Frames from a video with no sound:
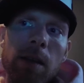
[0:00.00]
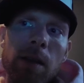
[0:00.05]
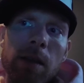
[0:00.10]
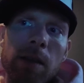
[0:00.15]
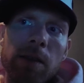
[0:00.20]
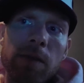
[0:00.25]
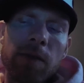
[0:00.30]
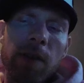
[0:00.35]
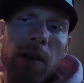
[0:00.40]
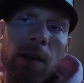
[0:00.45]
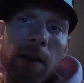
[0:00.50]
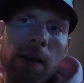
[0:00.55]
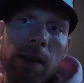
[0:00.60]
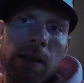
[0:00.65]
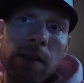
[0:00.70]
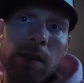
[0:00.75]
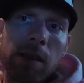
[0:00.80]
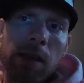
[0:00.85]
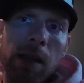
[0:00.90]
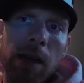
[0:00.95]
as far
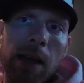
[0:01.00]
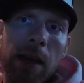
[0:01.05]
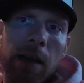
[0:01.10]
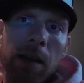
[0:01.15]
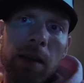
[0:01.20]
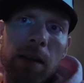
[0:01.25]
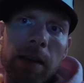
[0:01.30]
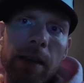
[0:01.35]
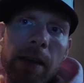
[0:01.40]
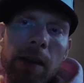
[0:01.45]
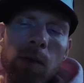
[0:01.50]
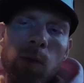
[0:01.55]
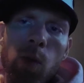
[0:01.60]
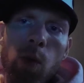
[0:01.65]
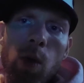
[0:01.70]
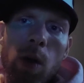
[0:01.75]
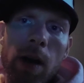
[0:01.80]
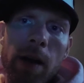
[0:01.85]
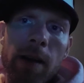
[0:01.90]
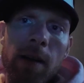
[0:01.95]
as clean
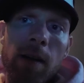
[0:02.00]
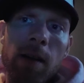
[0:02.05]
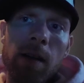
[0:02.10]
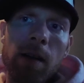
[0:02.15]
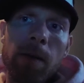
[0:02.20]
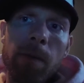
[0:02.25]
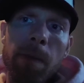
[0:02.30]
water,